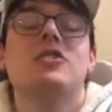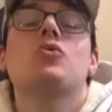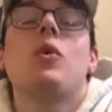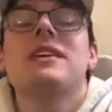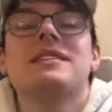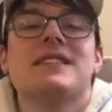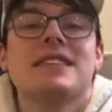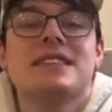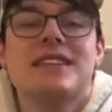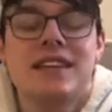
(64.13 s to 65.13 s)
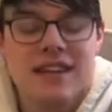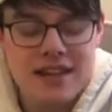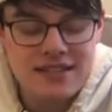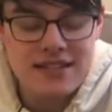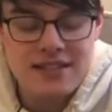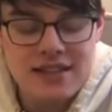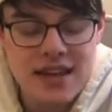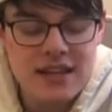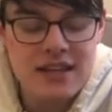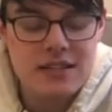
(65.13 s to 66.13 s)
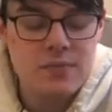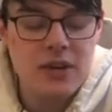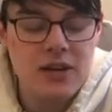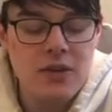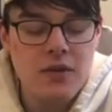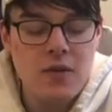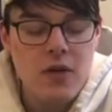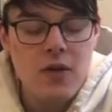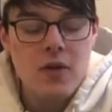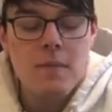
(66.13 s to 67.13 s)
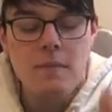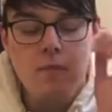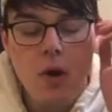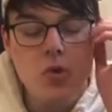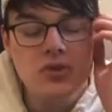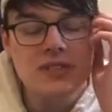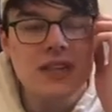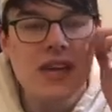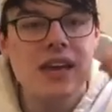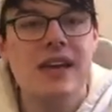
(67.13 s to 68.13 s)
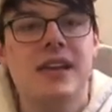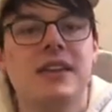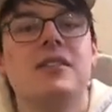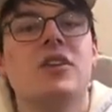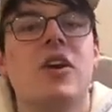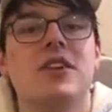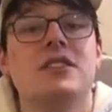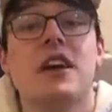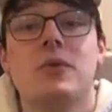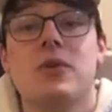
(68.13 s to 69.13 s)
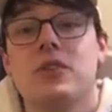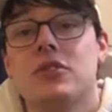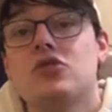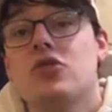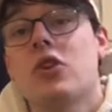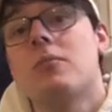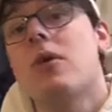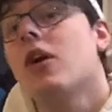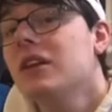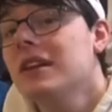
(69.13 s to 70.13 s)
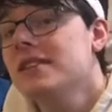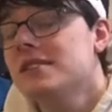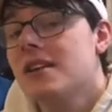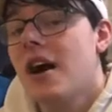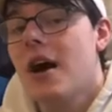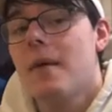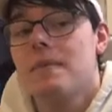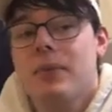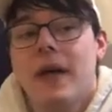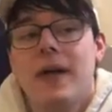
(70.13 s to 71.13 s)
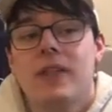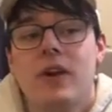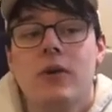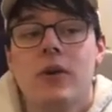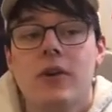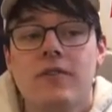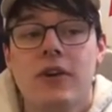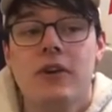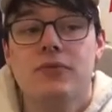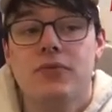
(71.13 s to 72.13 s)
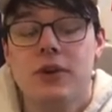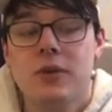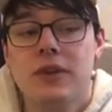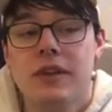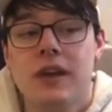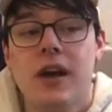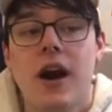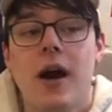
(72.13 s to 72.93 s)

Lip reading: in 2016, and since then, he's been mostly in contact with the Toronto Marlies, playing there very frequently.